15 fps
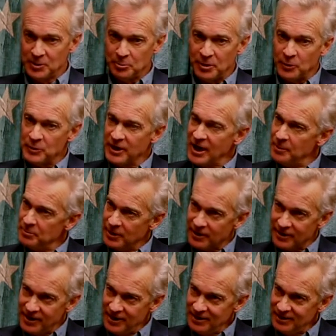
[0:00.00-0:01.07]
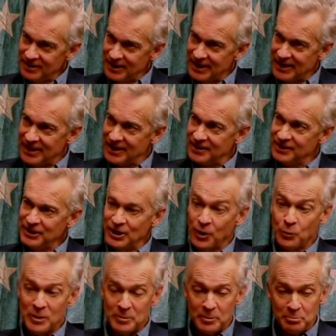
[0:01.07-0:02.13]
But we got married, and you know
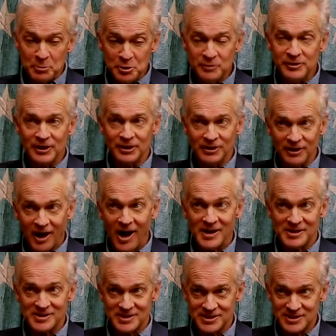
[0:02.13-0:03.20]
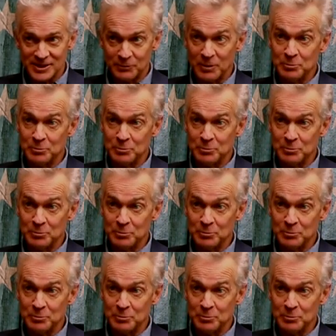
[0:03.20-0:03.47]
we've been moving a lot since then.